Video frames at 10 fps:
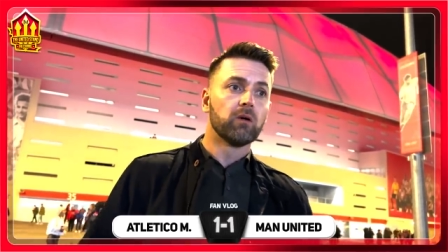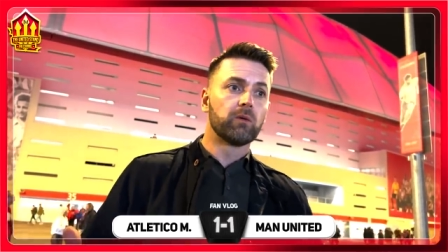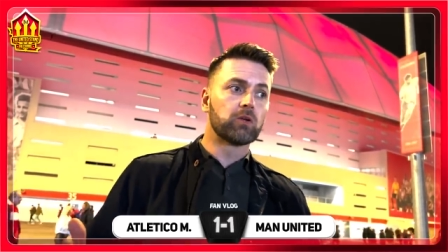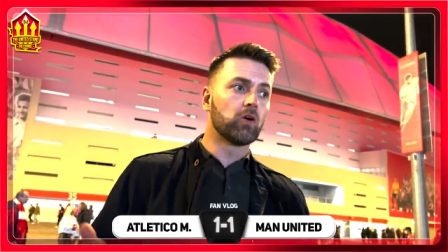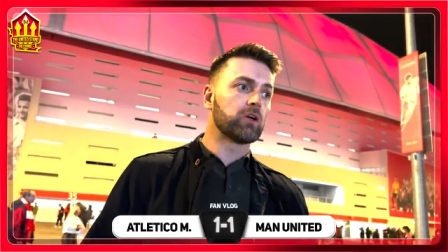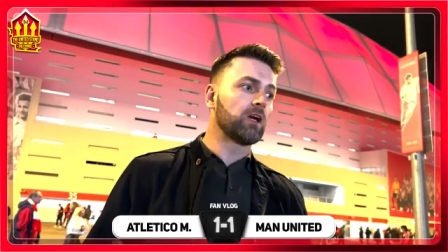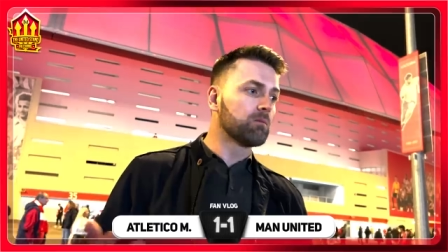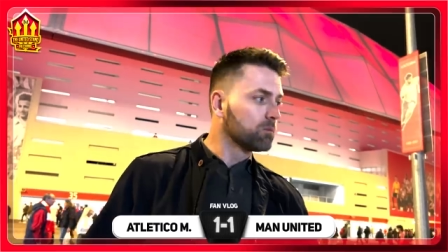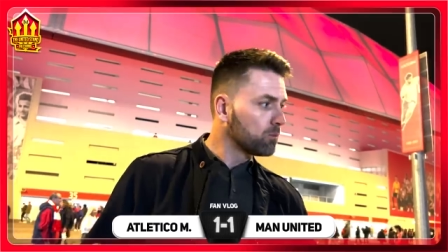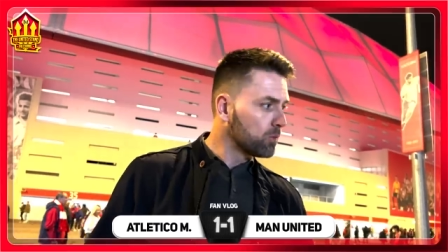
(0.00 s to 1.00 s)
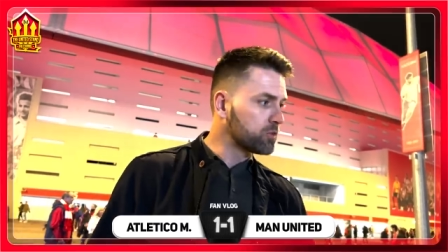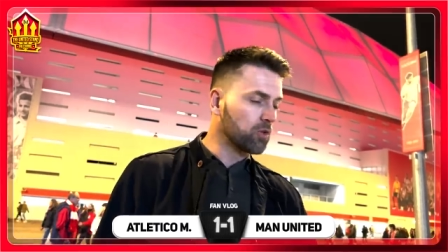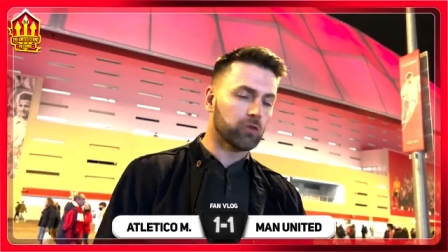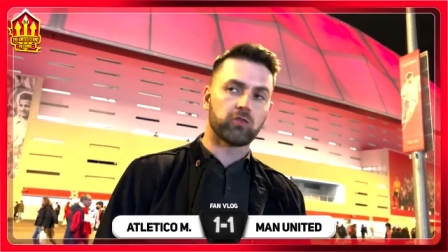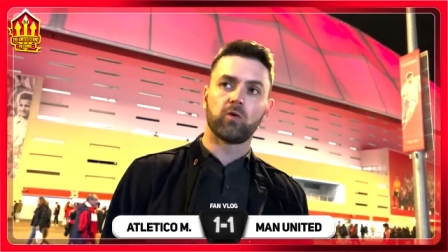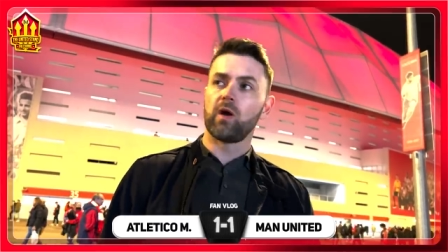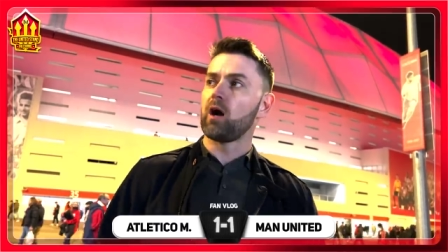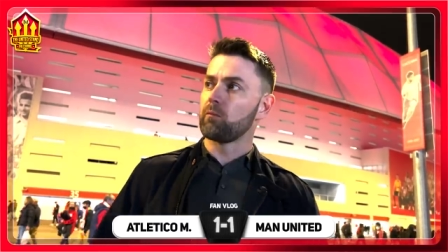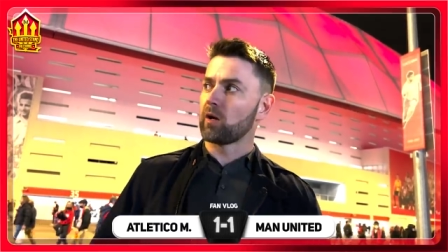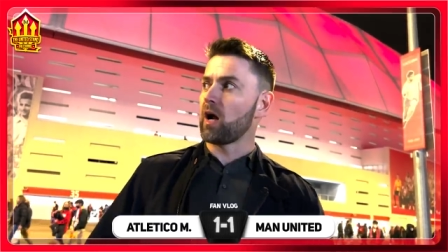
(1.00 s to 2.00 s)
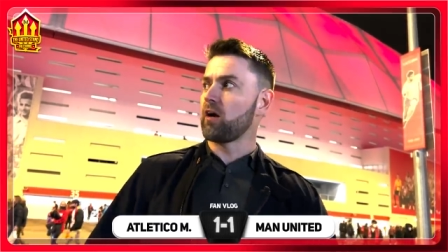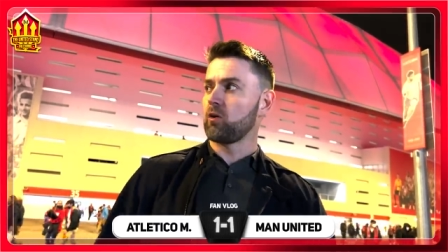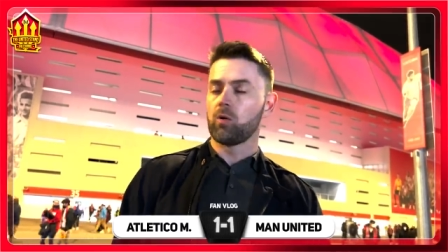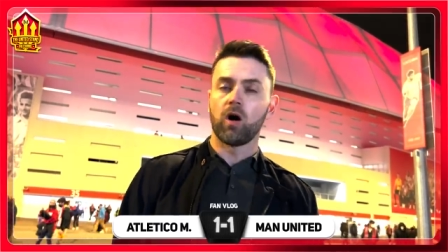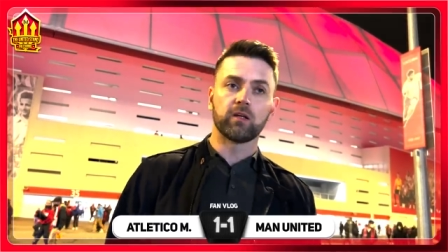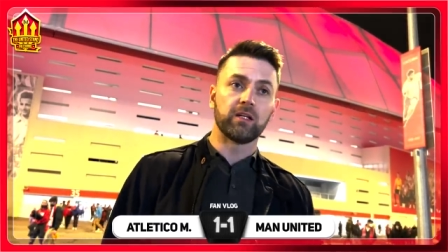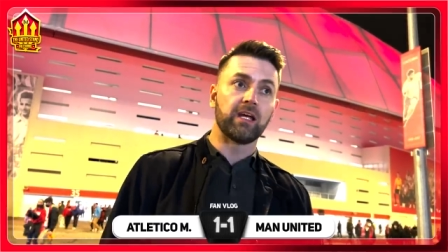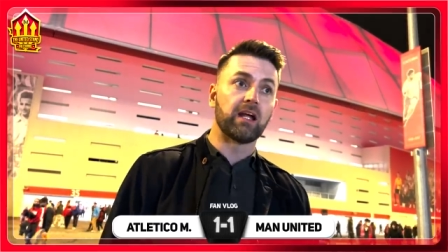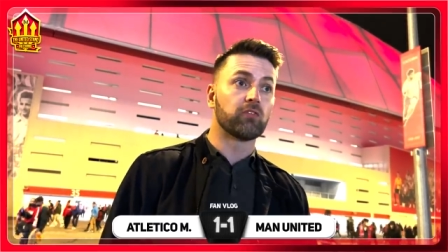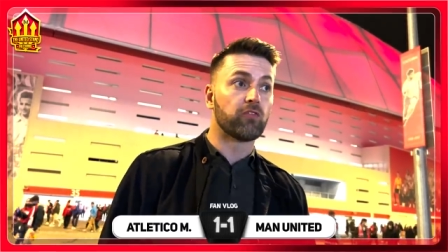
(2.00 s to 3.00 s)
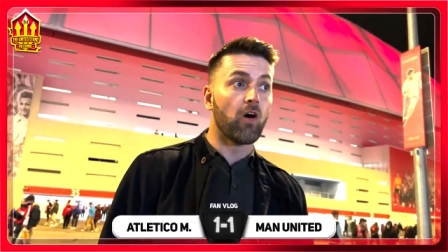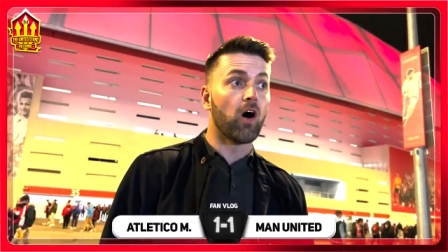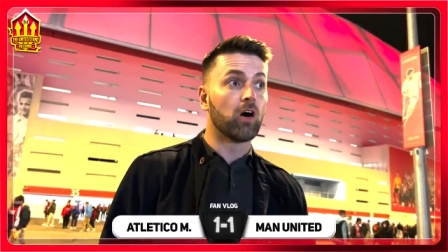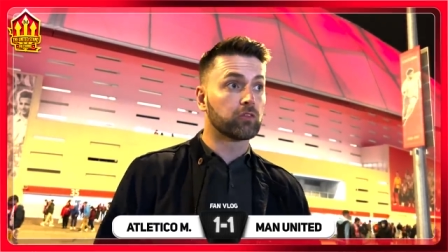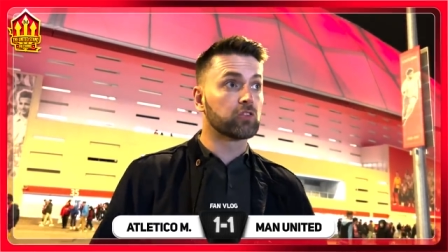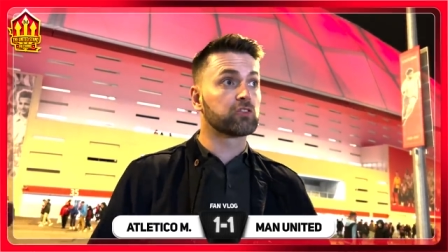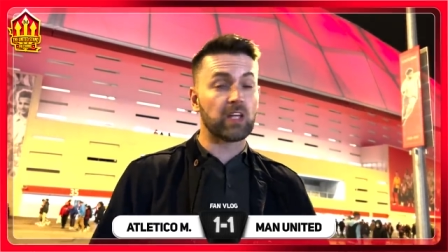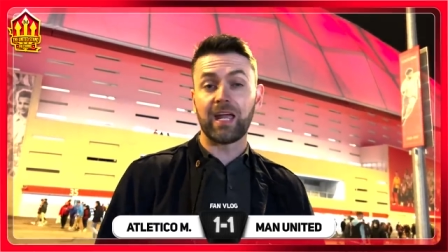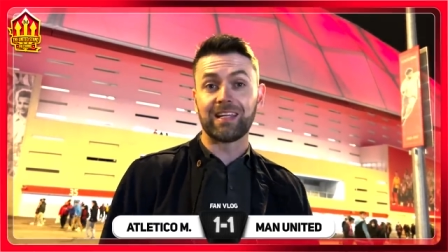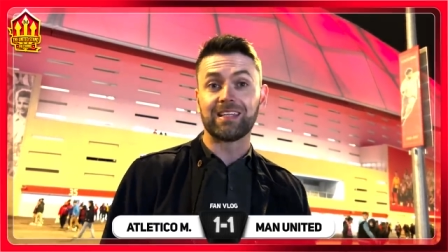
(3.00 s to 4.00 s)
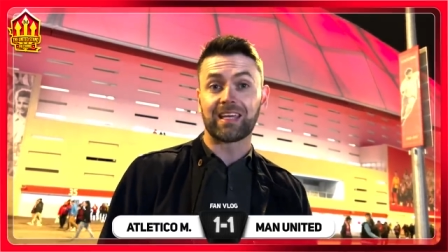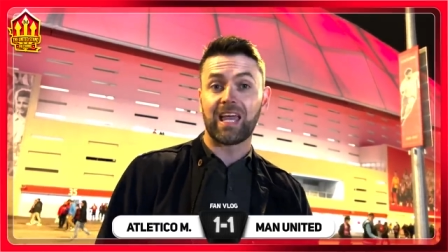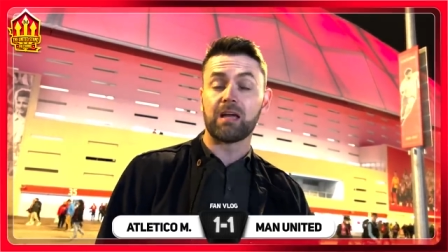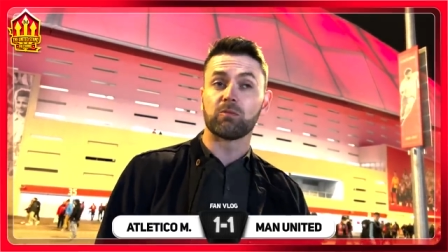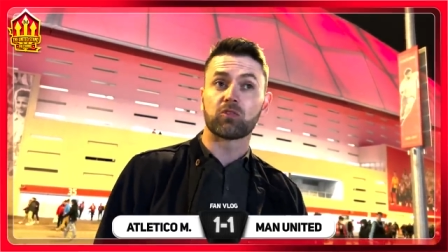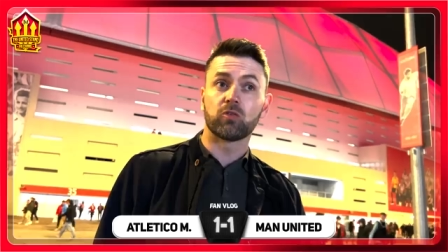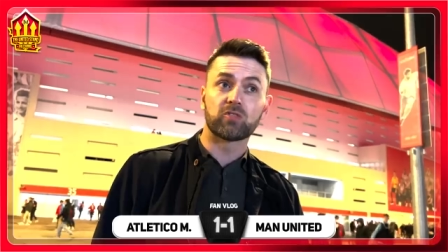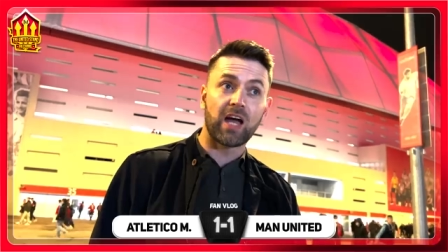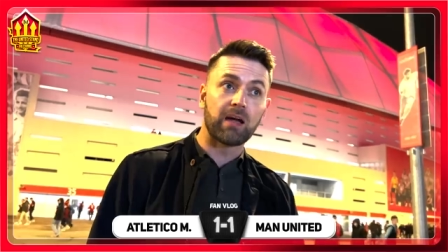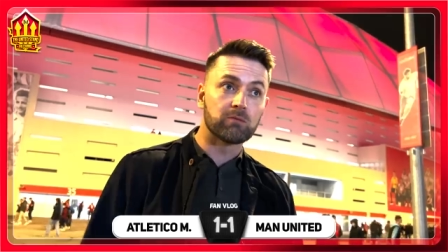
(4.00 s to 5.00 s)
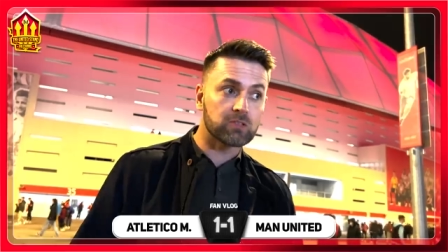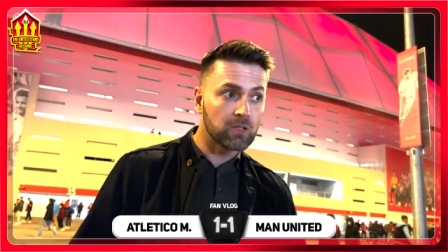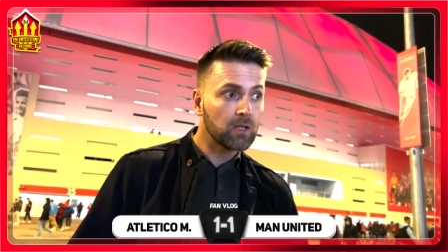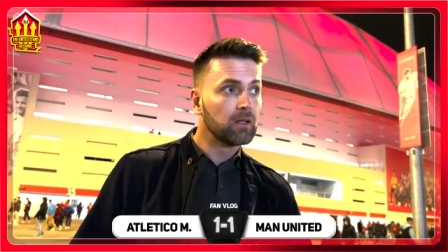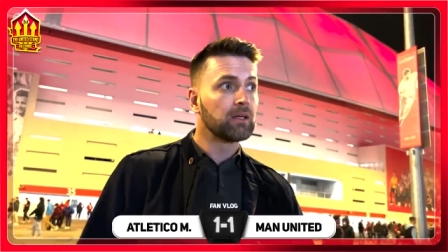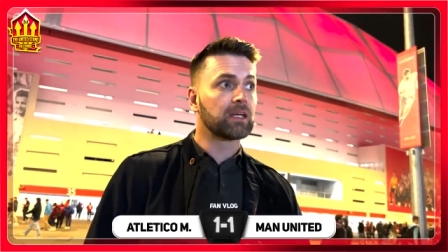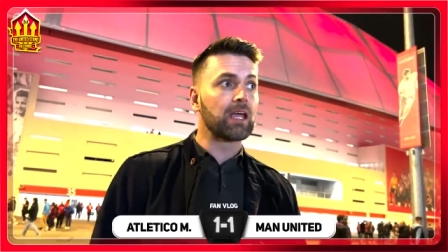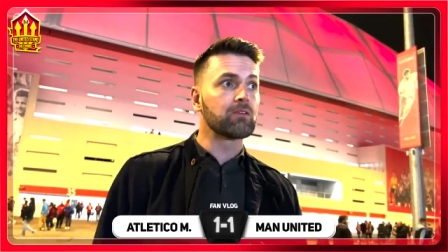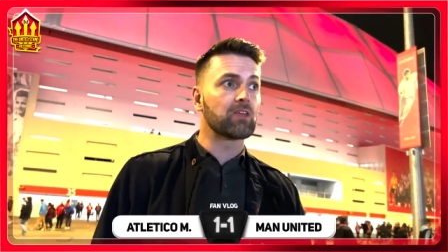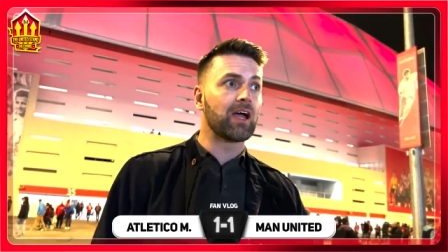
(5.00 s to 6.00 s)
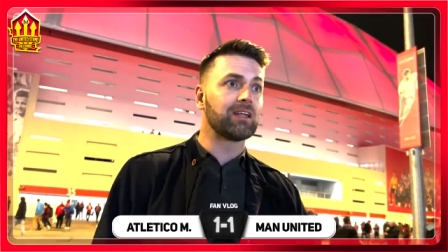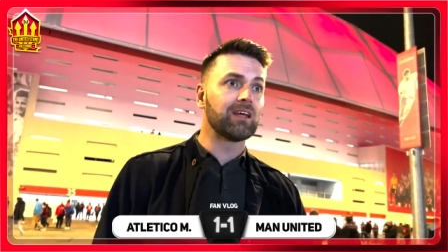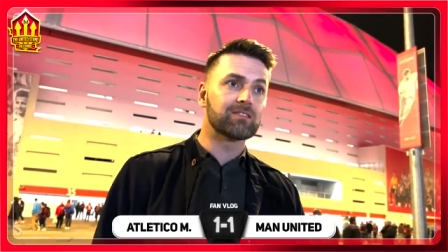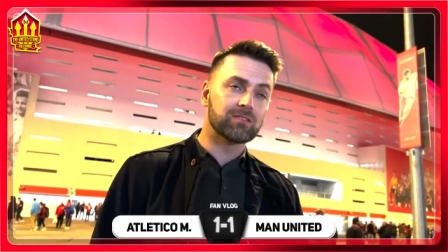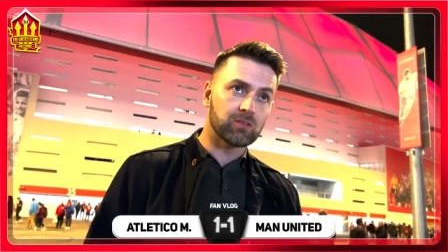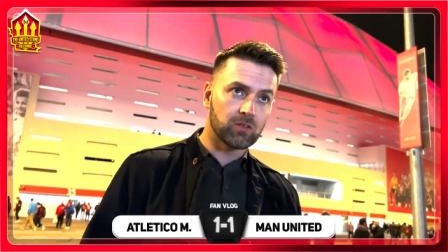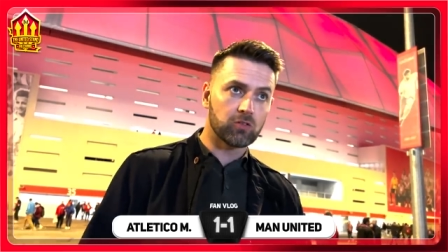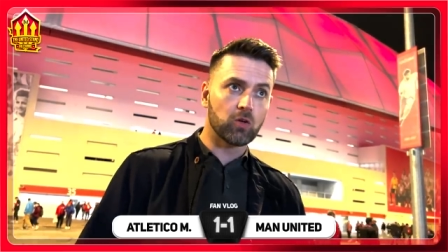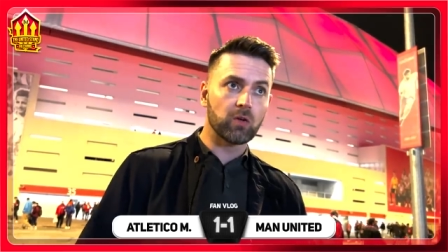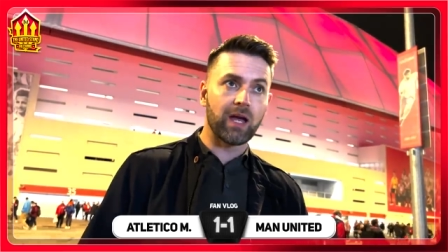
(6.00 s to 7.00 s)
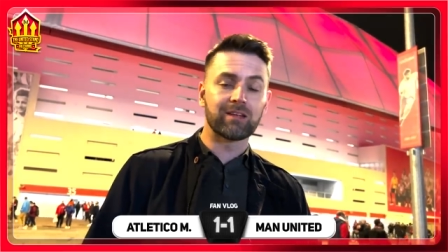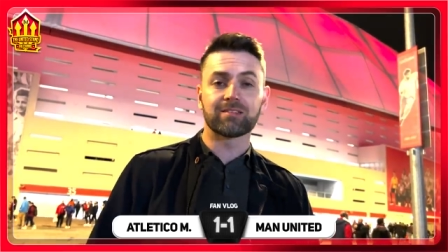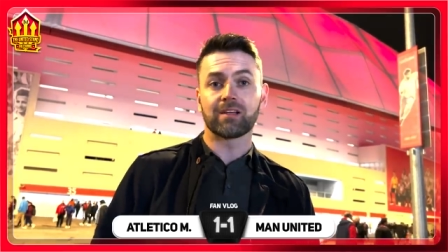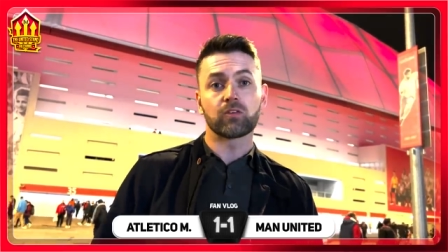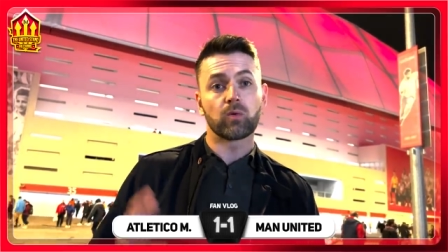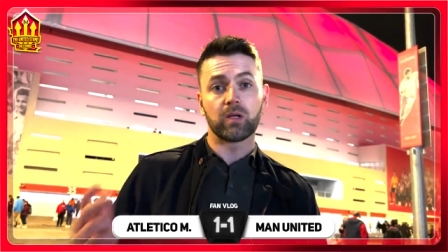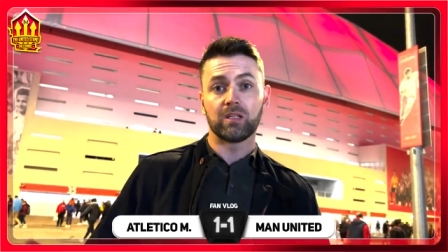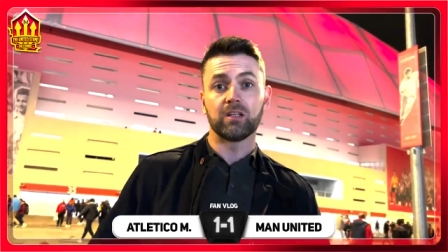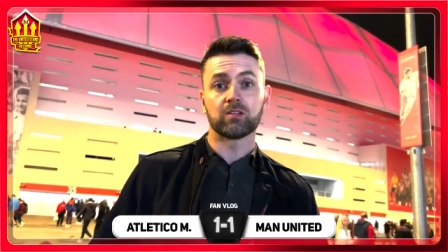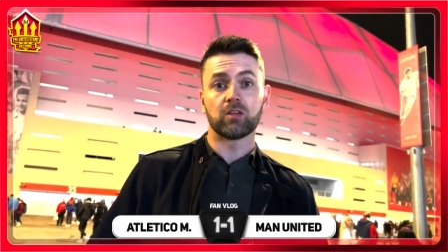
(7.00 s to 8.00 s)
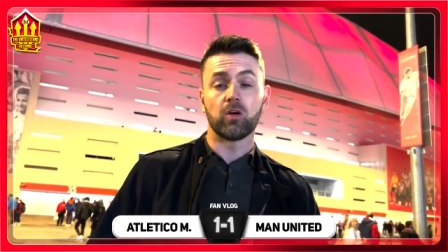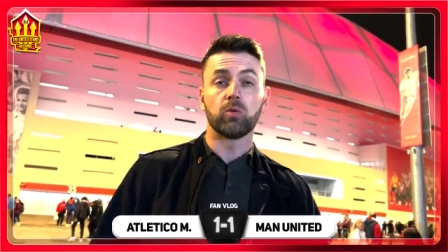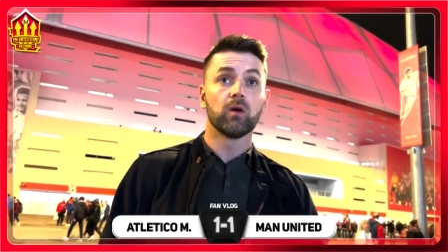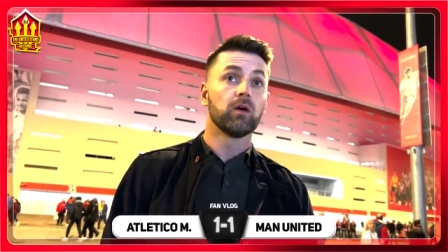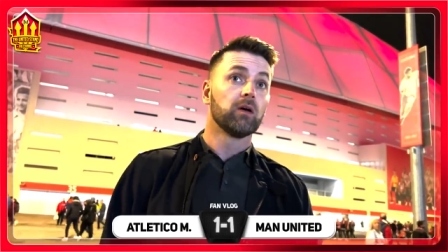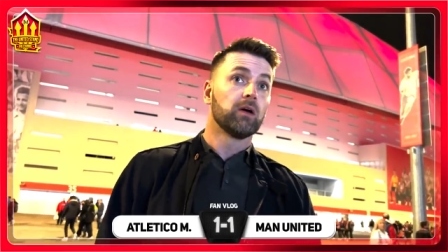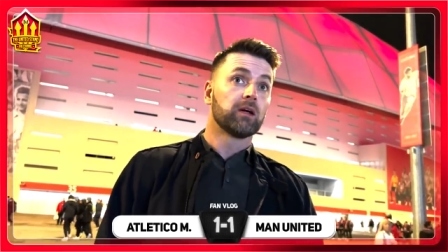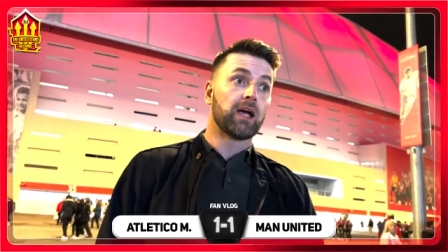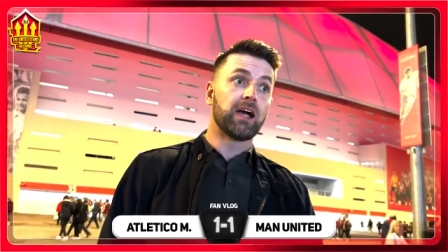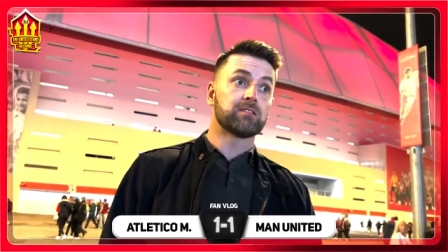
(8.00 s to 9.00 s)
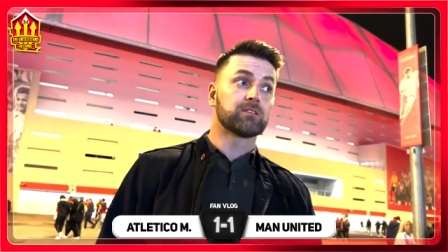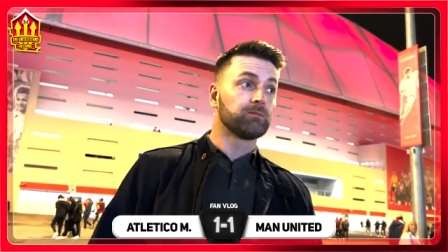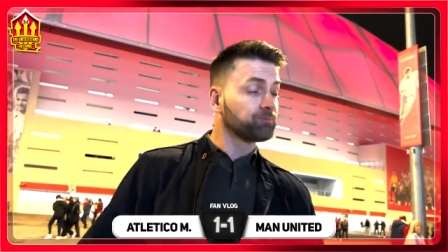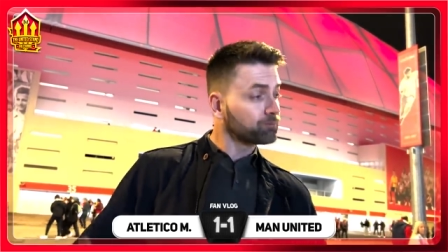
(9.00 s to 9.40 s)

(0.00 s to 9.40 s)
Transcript: We dug him, we stuck to it, and we got our reward in the end for just staying in the game. And sometimes in games like this, two legs, that's what you need to do. Guys,